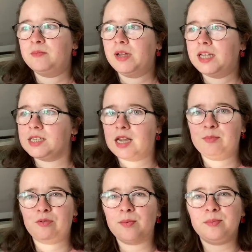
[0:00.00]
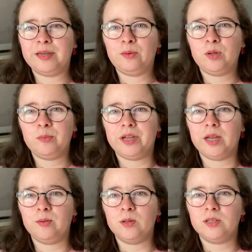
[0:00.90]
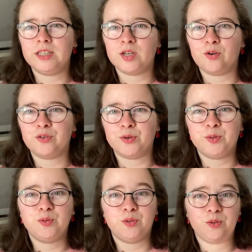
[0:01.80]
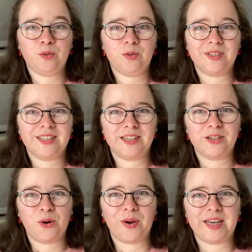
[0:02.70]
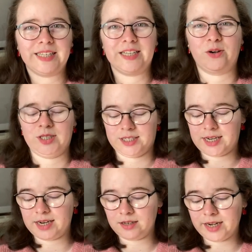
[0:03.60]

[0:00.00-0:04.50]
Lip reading: As I probably will be able this afternoon to go and knit outside